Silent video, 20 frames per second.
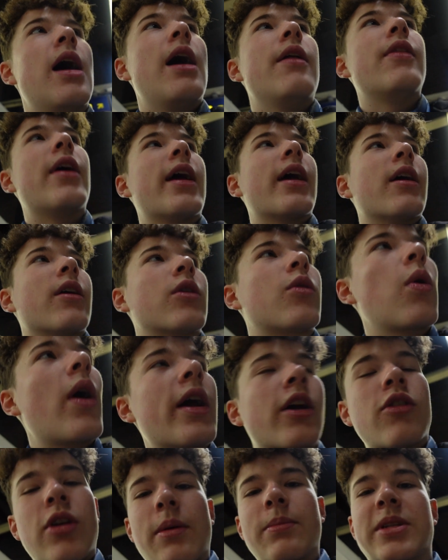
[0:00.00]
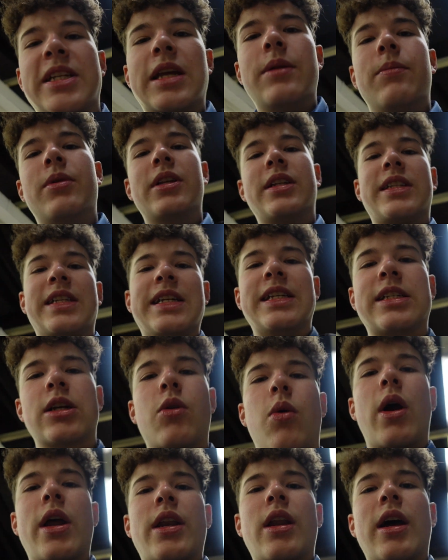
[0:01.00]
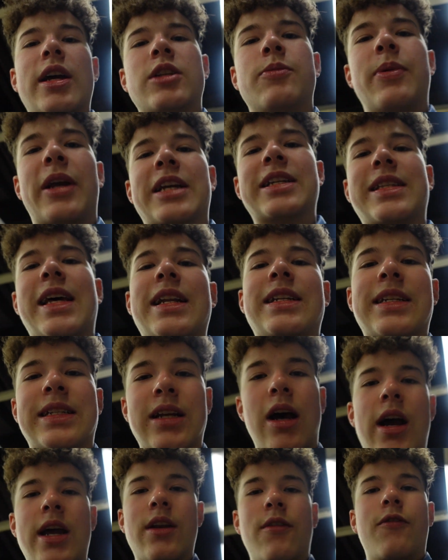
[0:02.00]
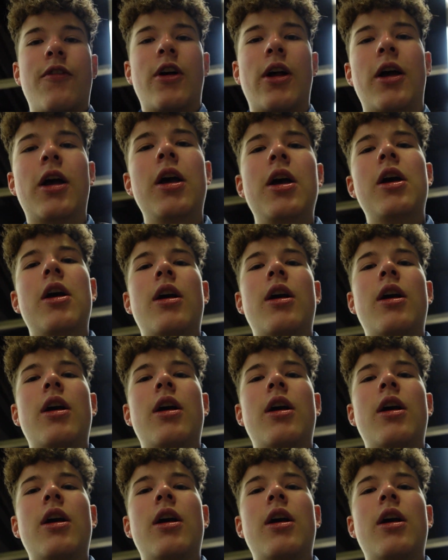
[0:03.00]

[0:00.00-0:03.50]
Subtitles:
And they're quite cramped in, but the seats are quite nice because they're designed for